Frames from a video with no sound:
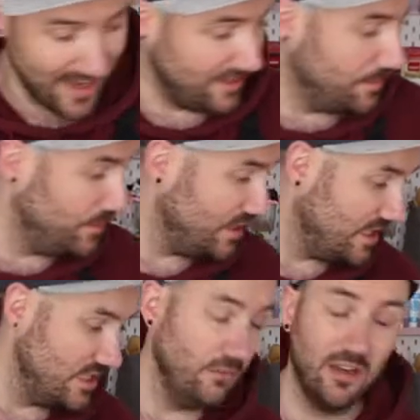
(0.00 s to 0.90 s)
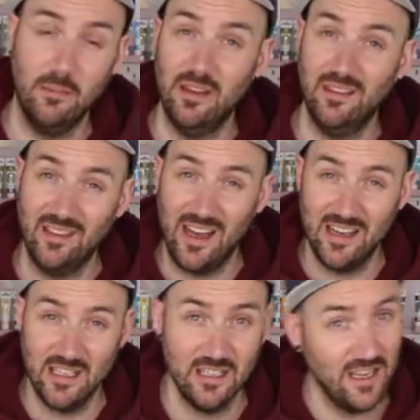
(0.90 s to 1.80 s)
and the book actually recommends to
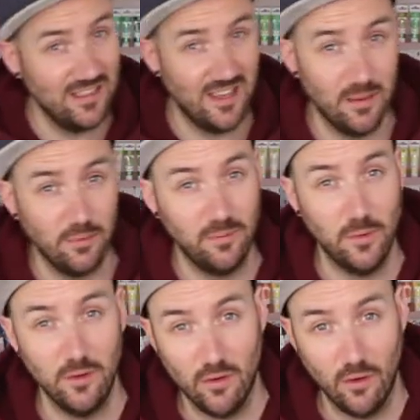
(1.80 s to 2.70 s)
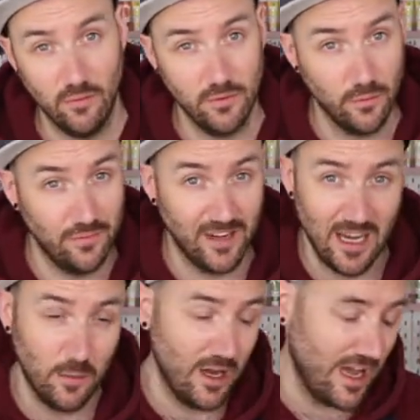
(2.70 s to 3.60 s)
add in a tablespoon of your
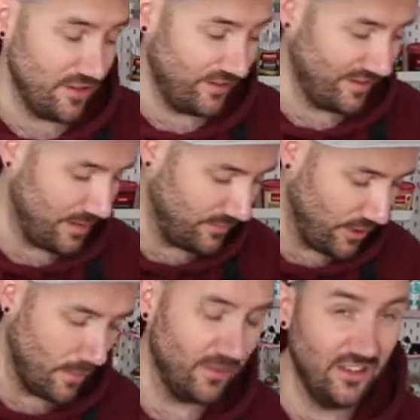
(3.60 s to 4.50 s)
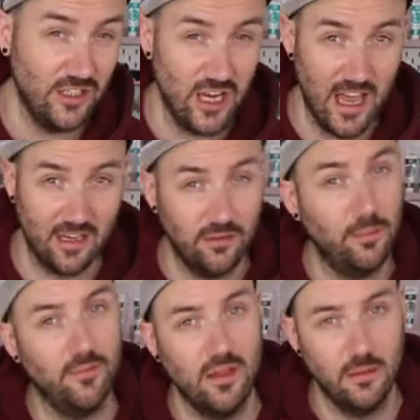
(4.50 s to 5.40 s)
flour at the same time as each egg to
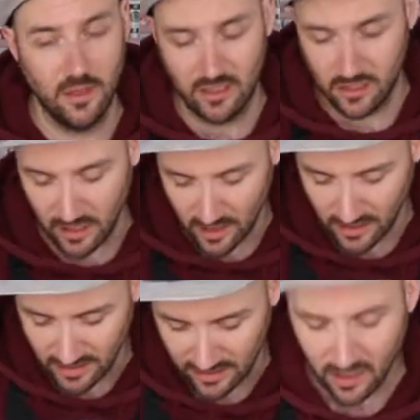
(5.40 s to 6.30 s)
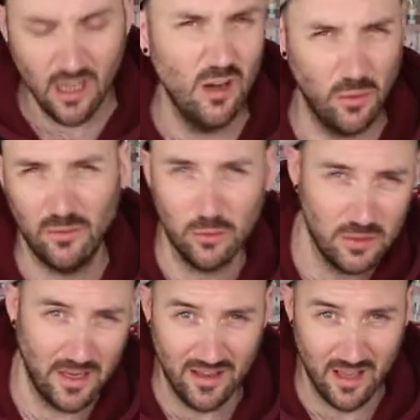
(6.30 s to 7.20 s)
prevent the mixture curdling. We've talked
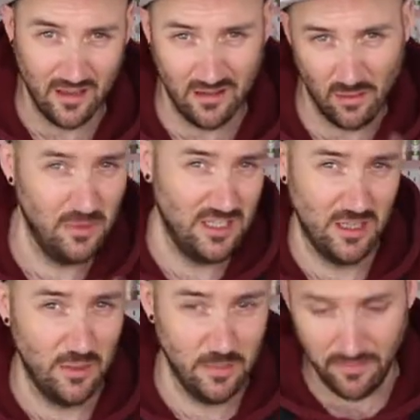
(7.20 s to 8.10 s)
about that on my channel here